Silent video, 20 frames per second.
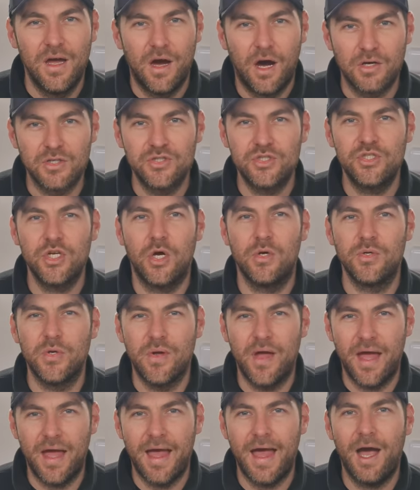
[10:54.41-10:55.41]
I'll show
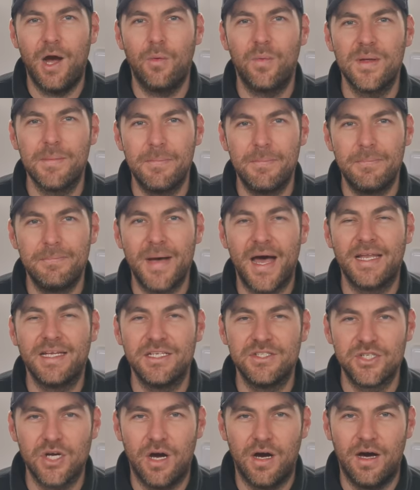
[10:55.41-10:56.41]
you how we
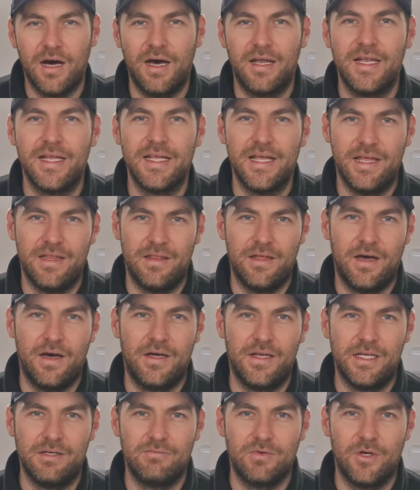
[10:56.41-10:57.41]
manage our honey in the
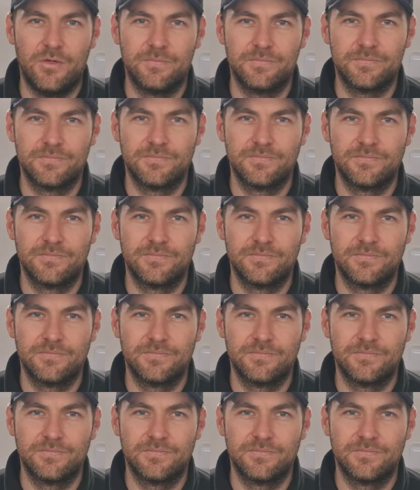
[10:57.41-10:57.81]
honey room.